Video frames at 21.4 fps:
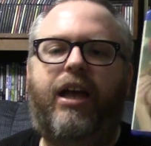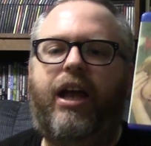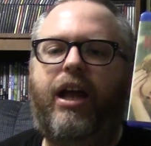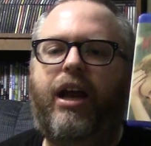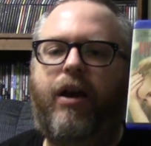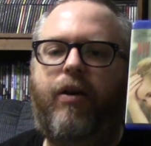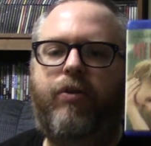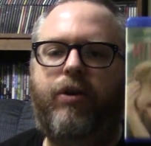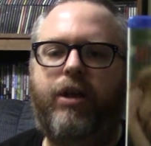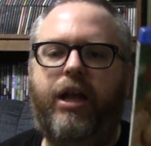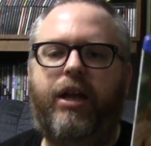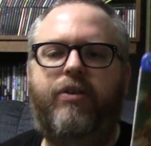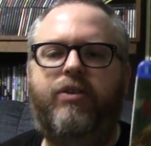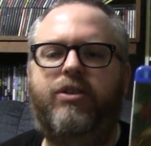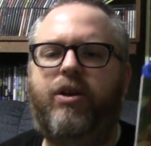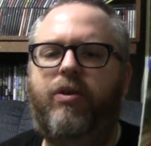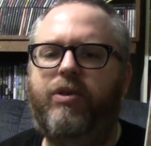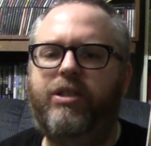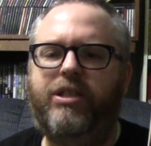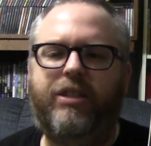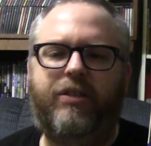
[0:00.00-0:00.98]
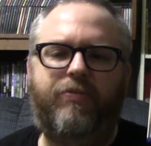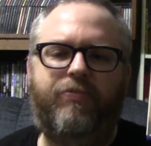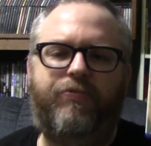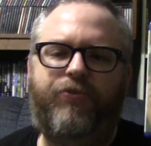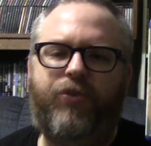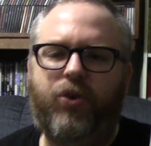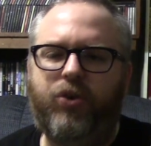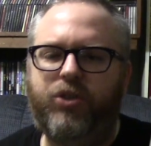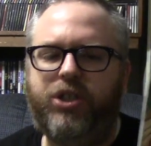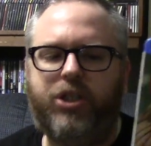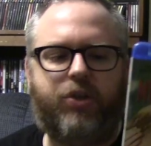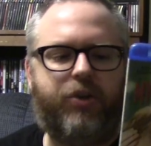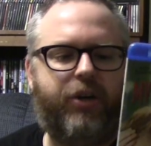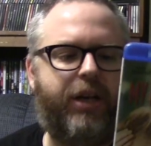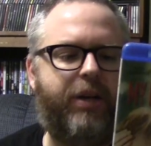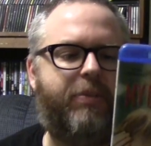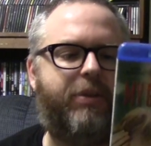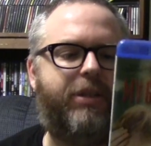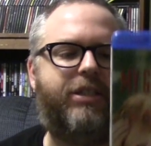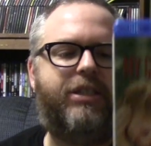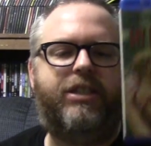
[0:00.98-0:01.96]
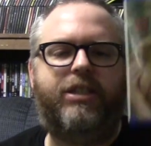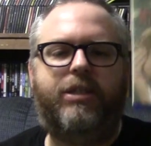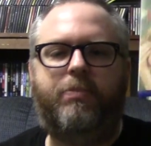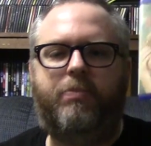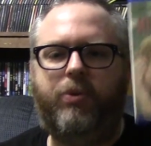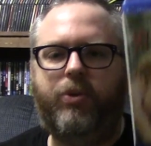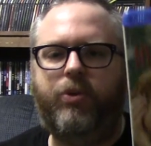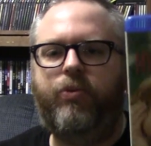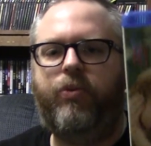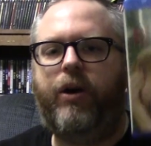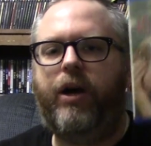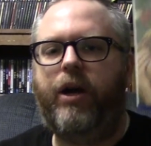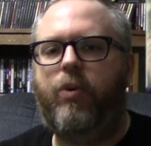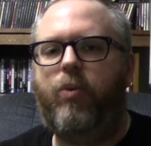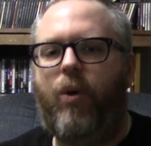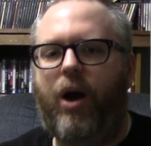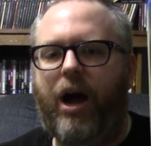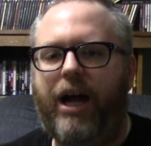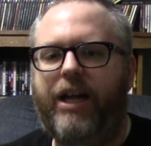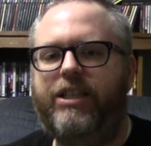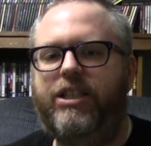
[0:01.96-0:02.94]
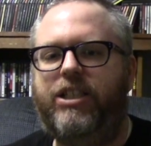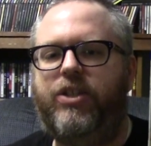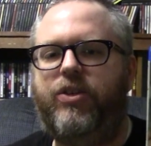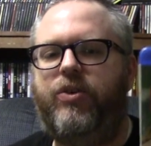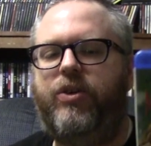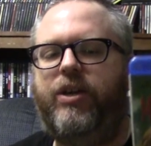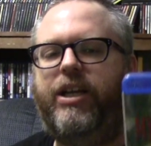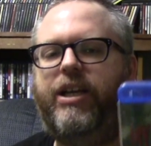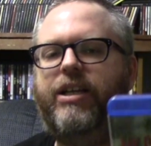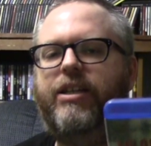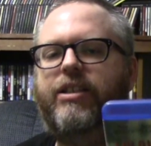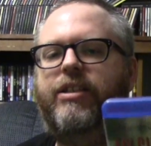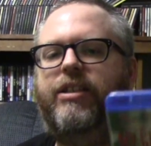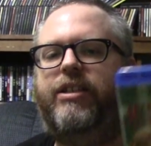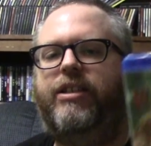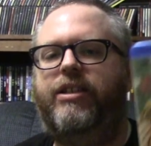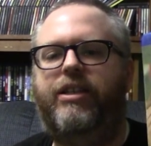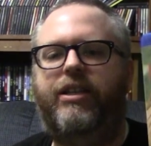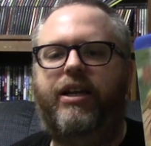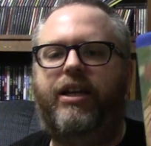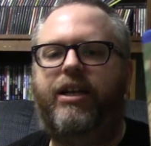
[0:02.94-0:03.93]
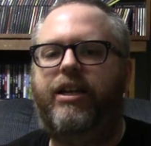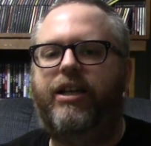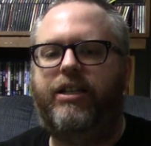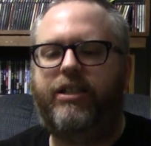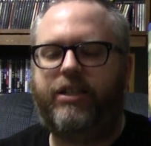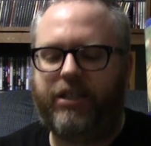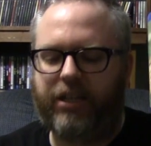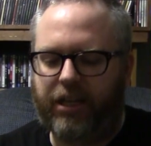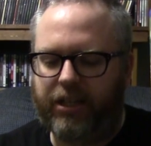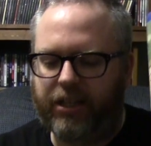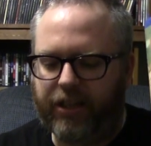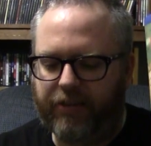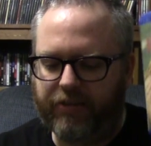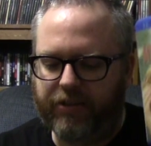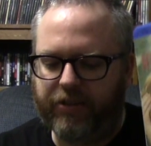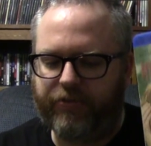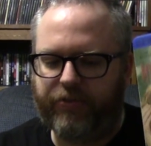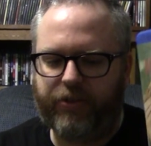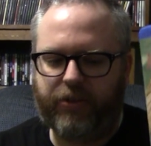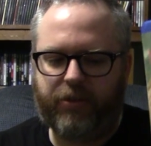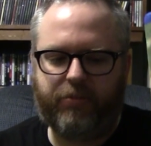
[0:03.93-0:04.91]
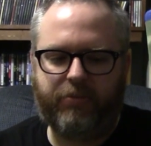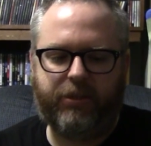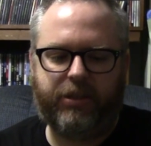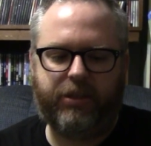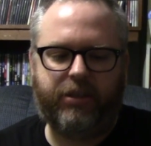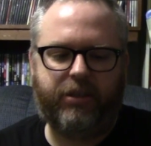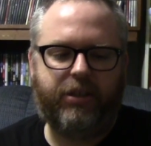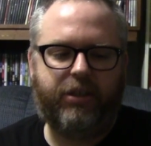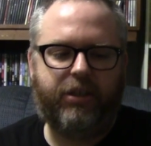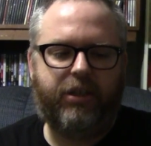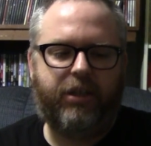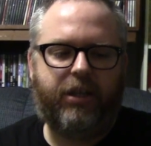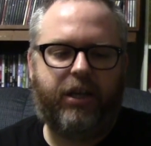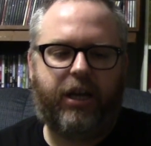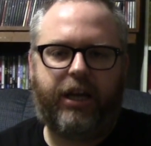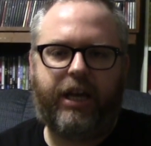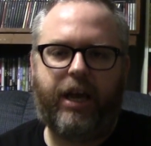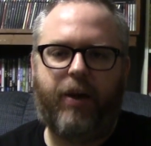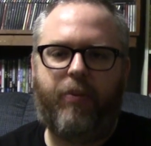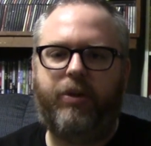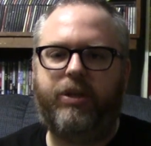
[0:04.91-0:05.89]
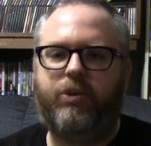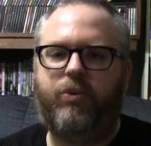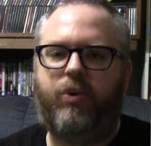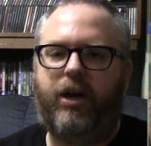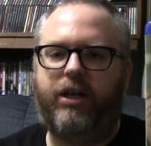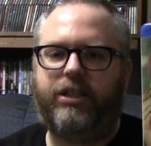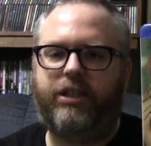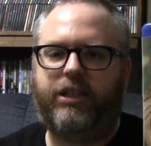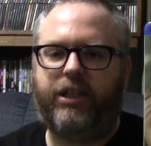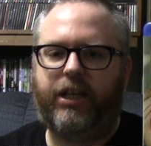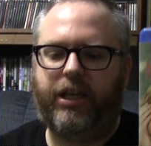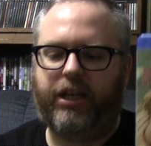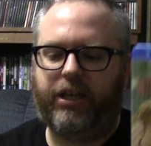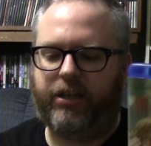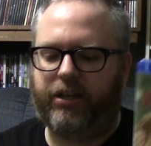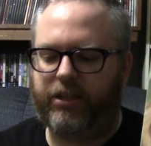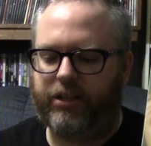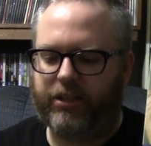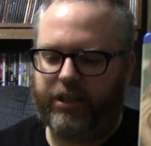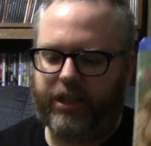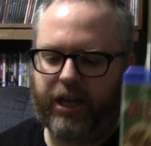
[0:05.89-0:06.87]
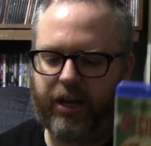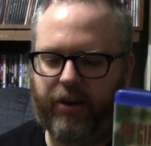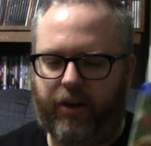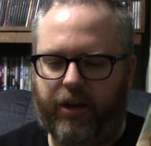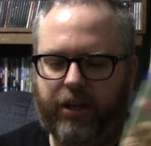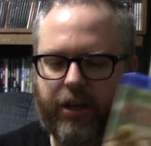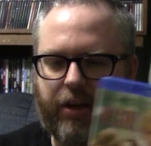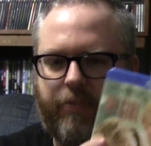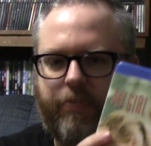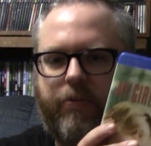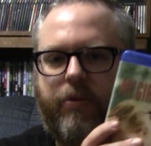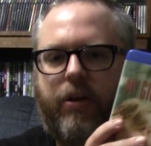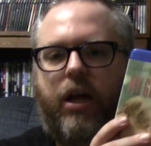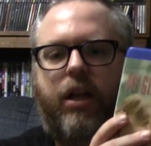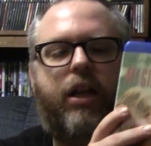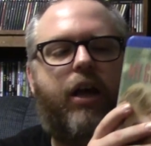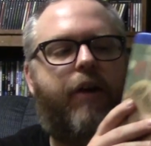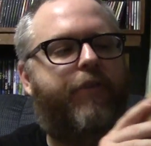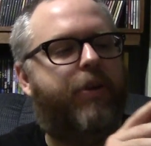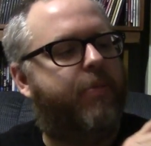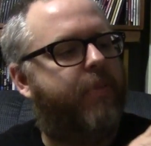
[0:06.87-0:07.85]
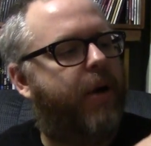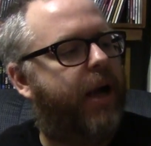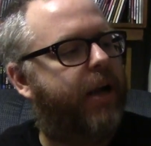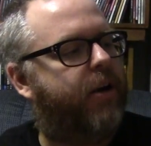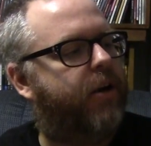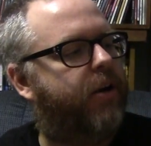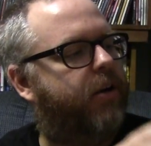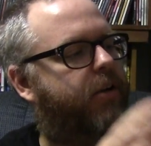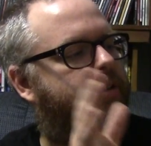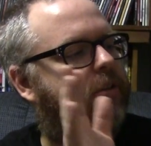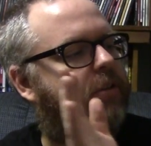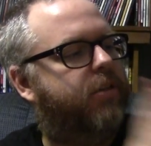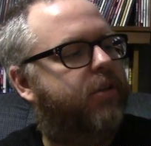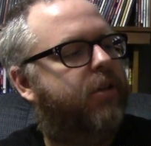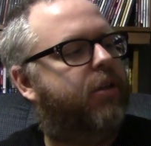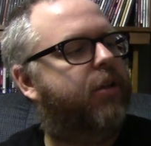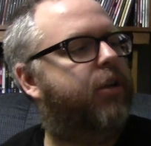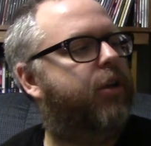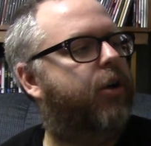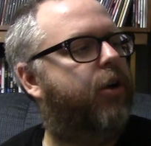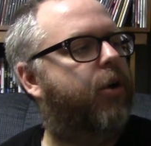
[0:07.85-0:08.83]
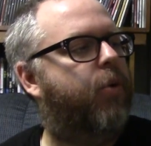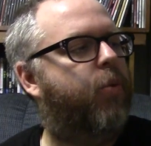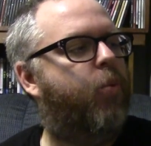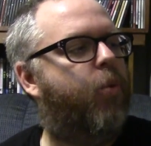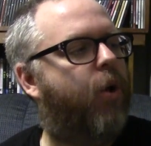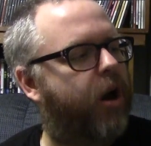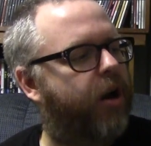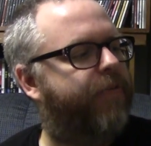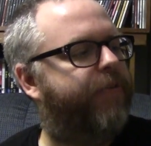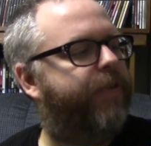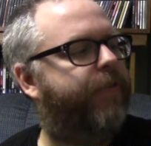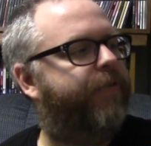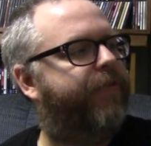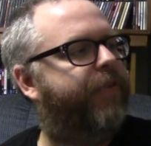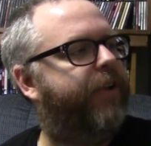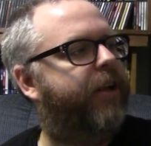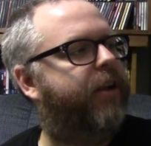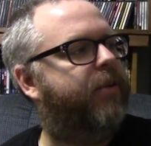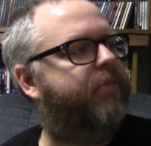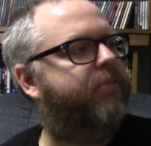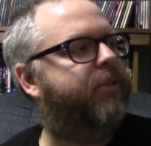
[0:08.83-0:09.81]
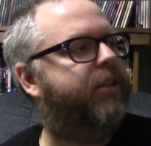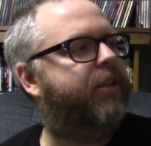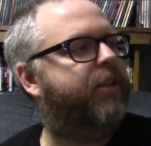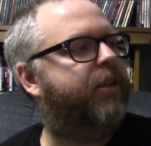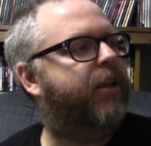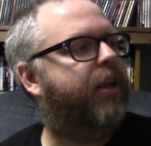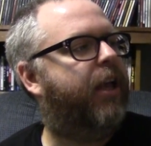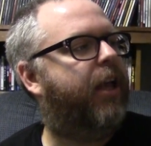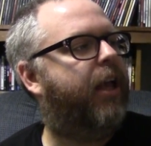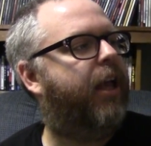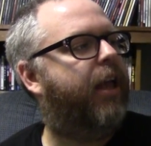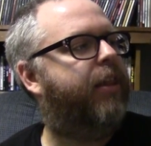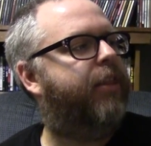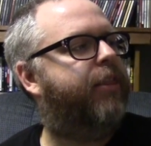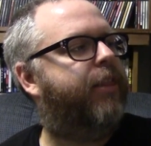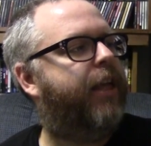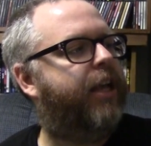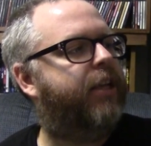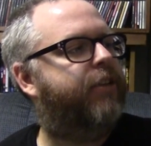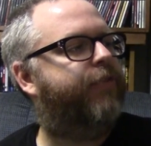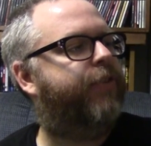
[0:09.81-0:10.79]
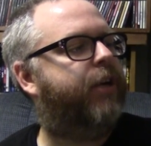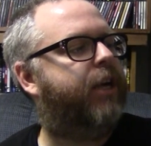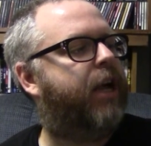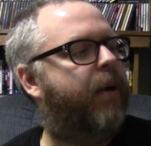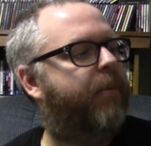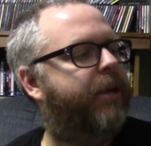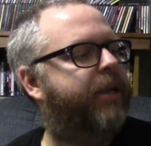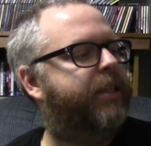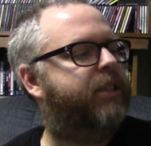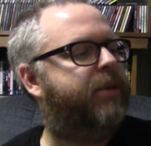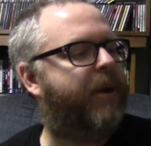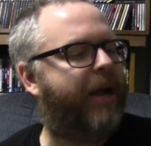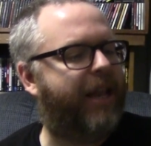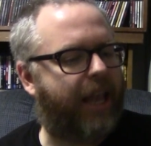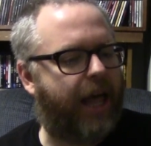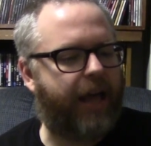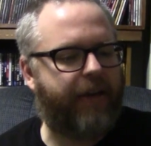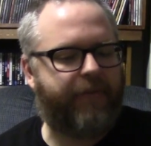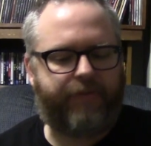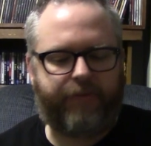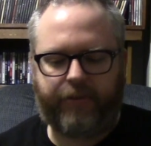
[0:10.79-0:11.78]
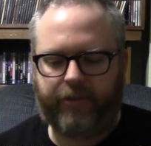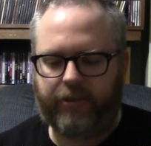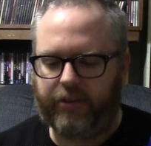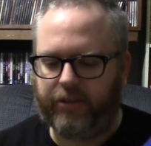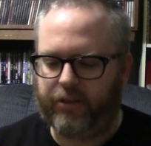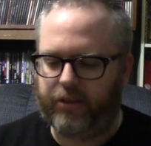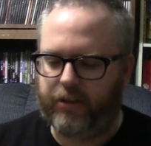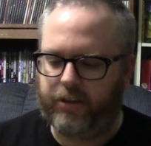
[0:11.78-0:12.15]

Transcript: And I and it was always in full screen, but this is the Blu-ray widescreen, and I just I love this film, and I can't wait to watch it again. I just can't. I love I love you, My Girl. You're a wonderful film, and thanks for coming into my life.